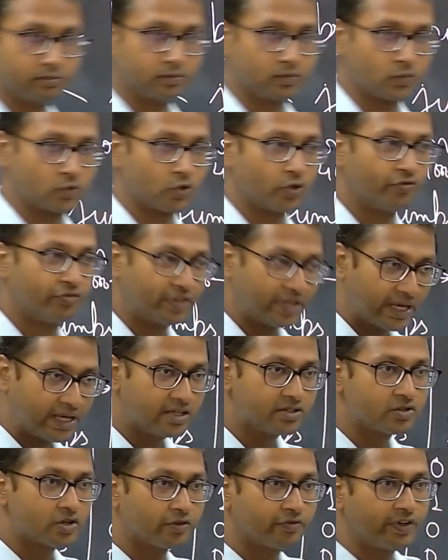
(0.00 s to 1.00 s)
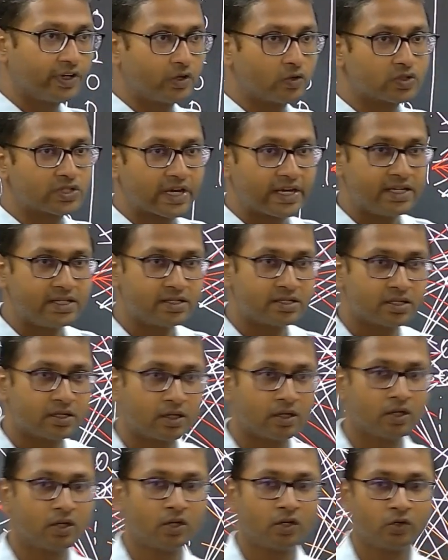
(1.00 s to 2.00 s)
So if k is your window size,
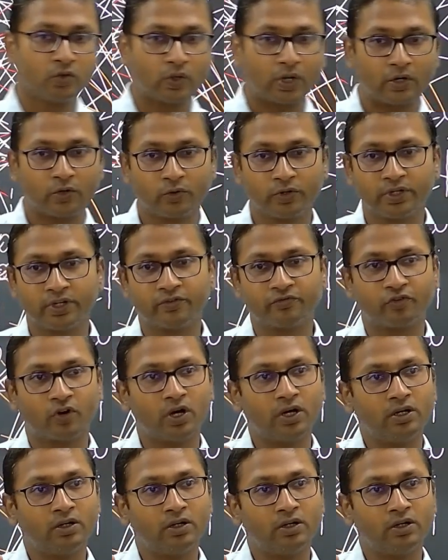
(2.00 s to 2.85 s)
you are doing it for